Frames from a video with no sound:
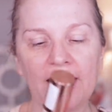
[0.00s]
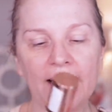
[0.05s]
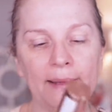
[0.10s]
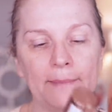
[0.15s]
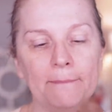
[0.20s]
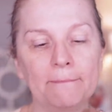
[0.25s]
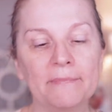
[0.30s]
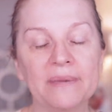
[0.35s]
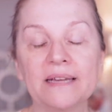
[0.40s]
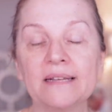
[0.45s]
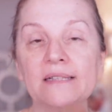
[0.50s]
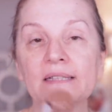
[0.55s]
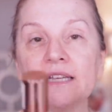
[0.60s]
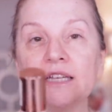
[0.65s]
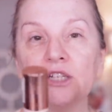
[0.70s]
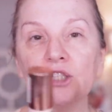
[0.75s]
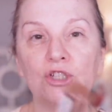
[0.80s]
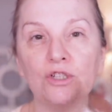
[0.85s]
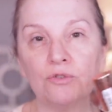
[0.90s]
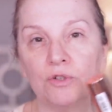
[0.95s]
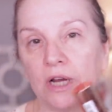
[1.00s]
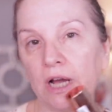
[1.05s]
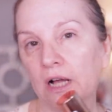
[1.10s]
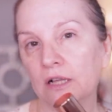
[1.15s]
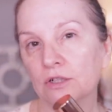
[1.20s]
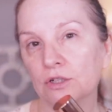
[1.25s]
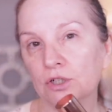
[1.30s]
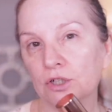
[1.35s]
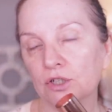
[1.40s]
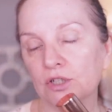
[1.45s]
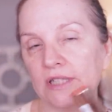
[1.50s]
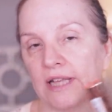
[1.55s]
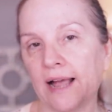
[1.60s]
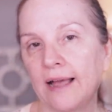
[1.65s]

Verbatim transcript: I'm mixing two colors.